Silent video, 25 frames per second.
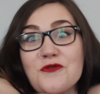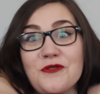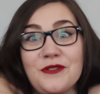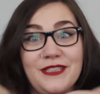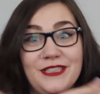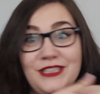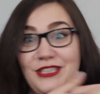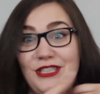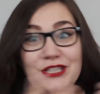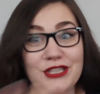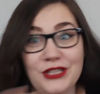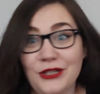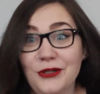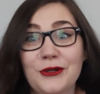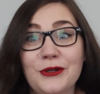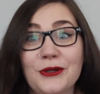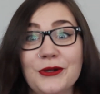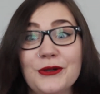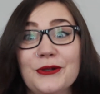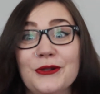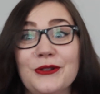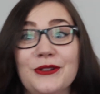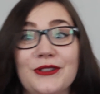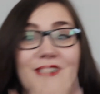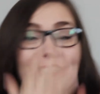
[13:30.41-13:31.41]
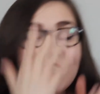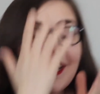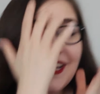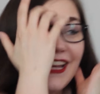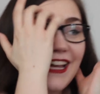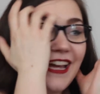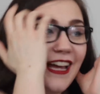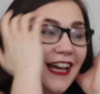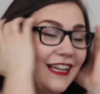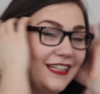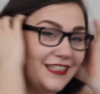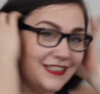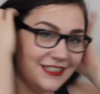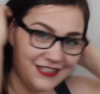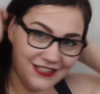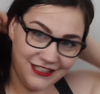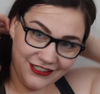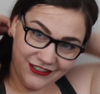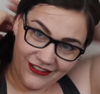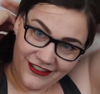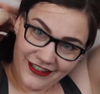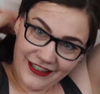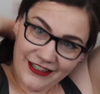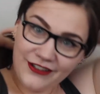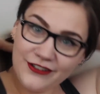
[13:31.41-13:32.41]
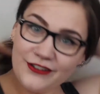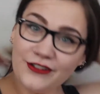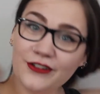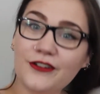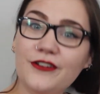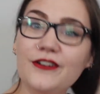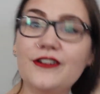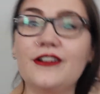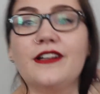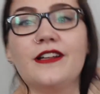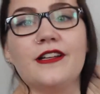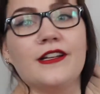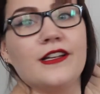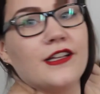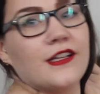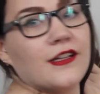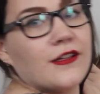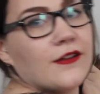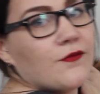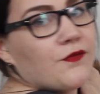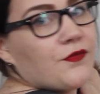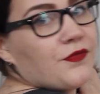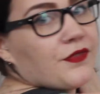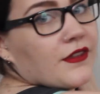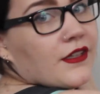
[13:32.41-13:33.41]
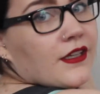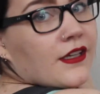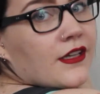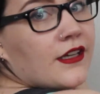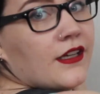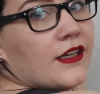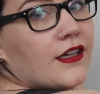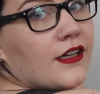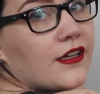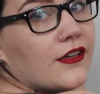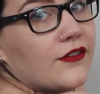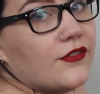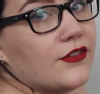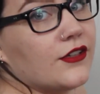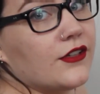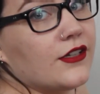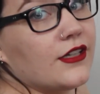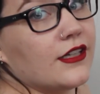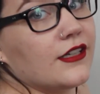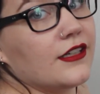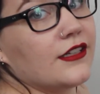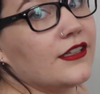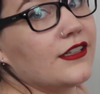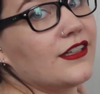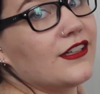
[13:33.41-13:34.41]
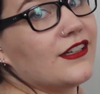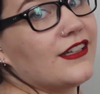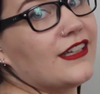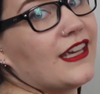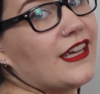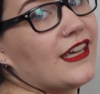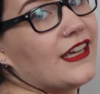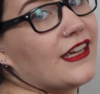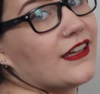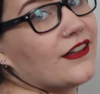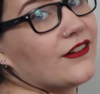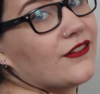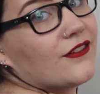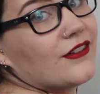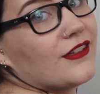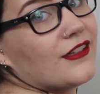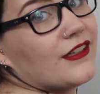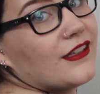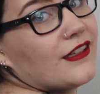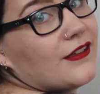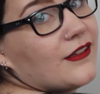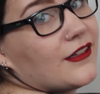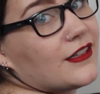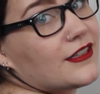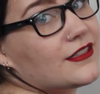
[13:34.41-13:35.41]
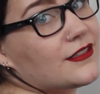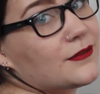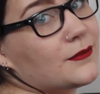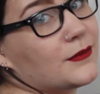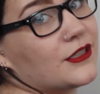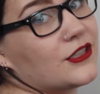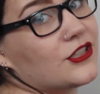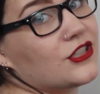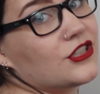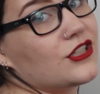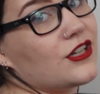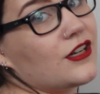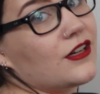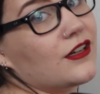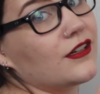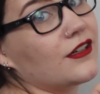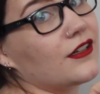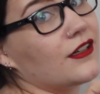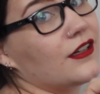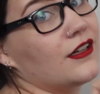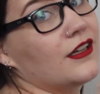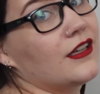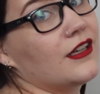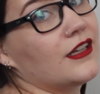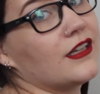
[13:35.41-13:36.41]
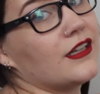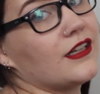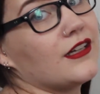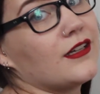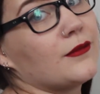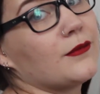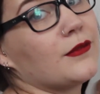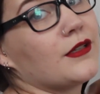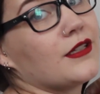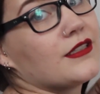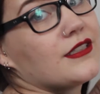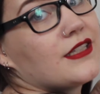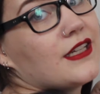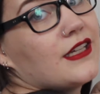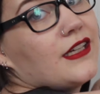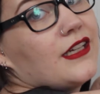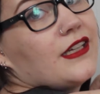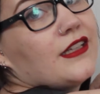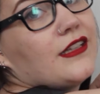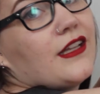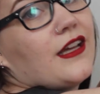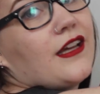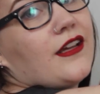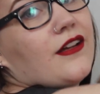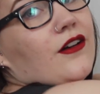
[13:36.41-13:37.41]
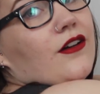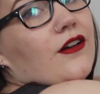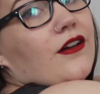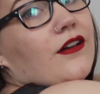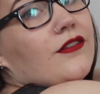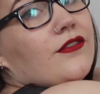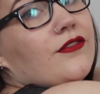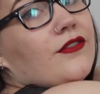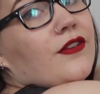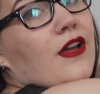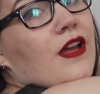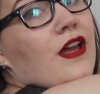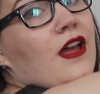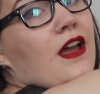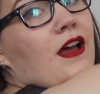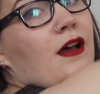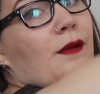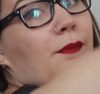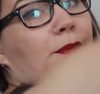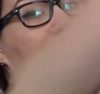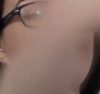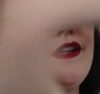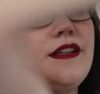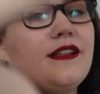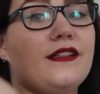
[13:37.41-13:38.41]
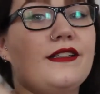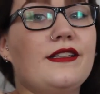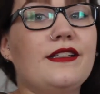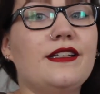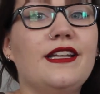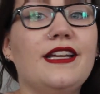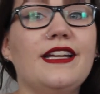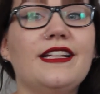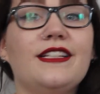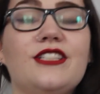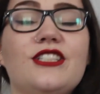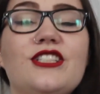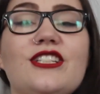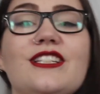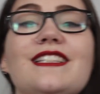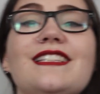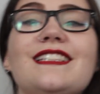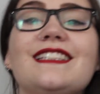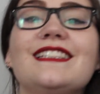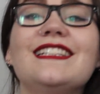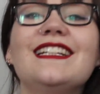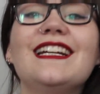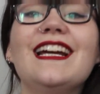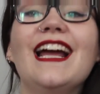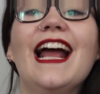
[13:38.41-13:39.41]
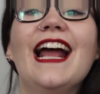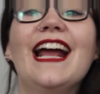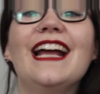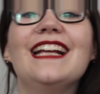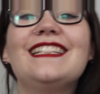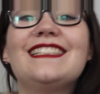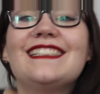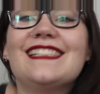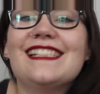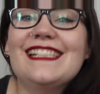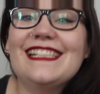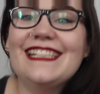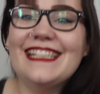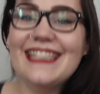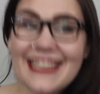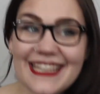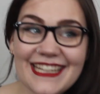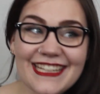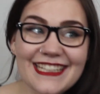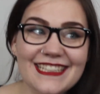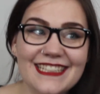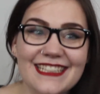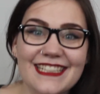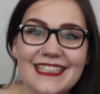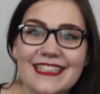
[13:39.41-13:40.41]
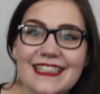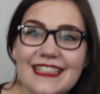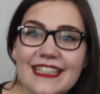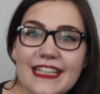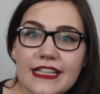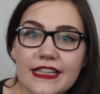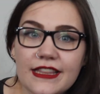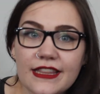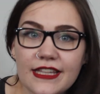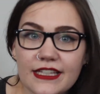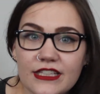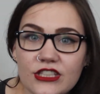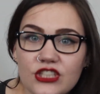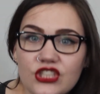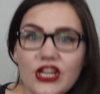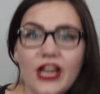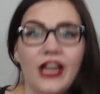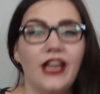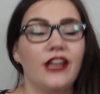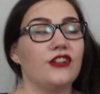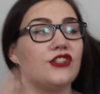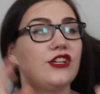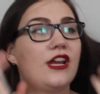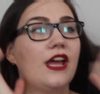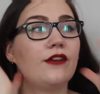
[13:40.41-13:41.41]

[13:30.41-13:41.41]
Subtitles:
It's so cool. And so I don't know if you can't really because of my shirt. I'm not taking that off, but it's neat to see things change.